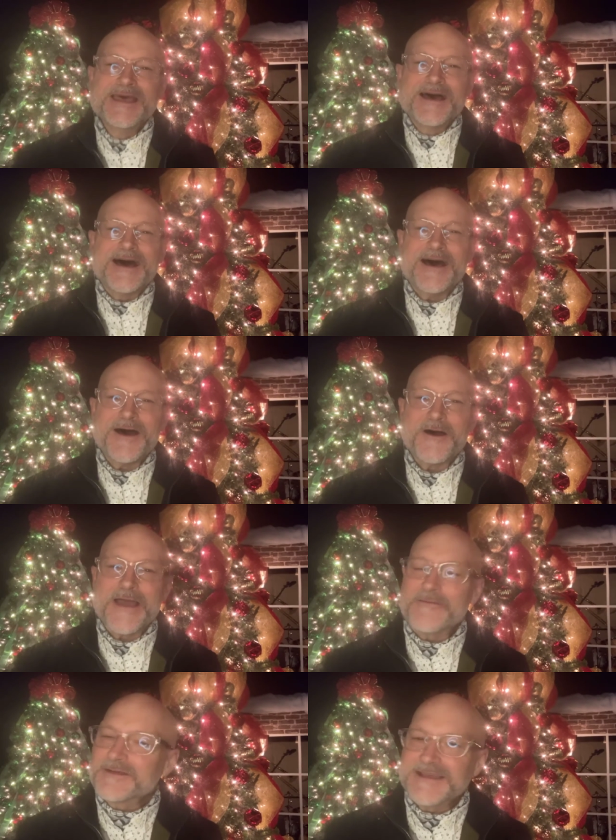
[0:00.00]
ah,
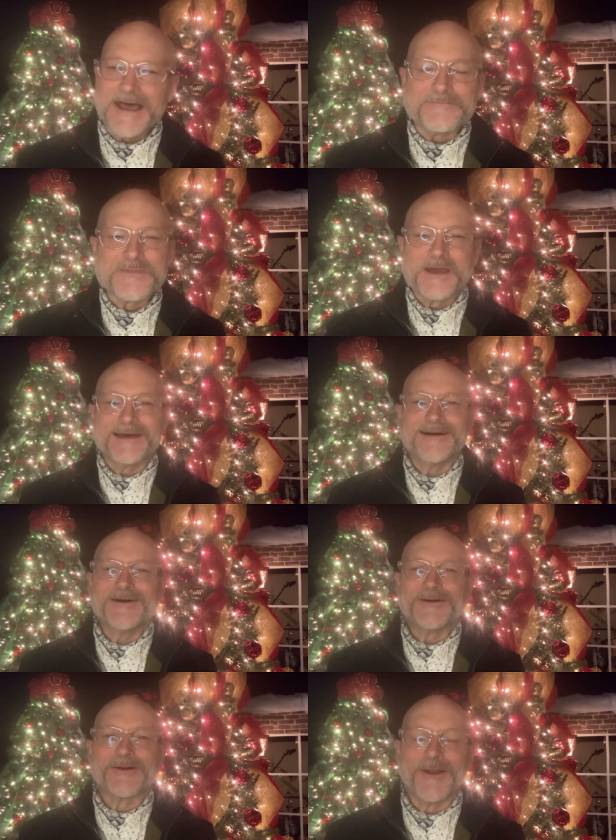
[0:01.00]
every time.
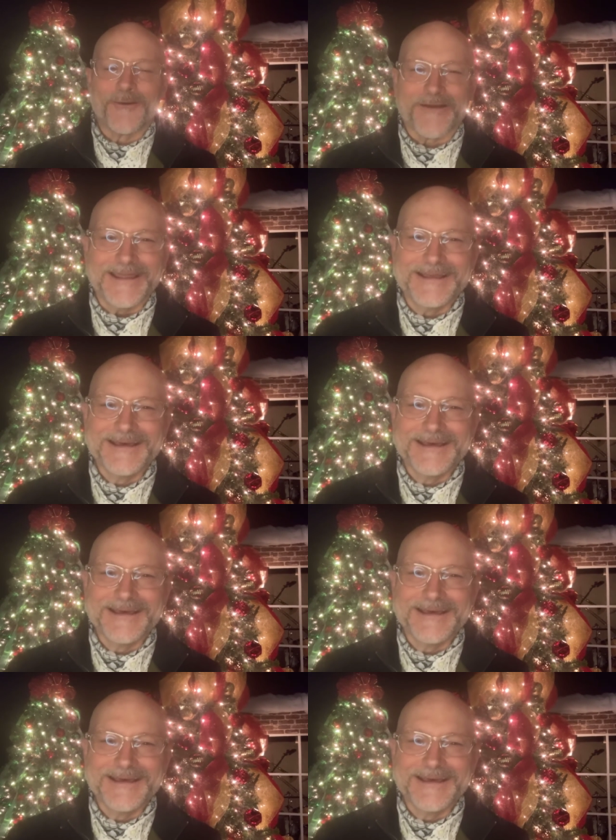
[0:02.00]
Oh, glory.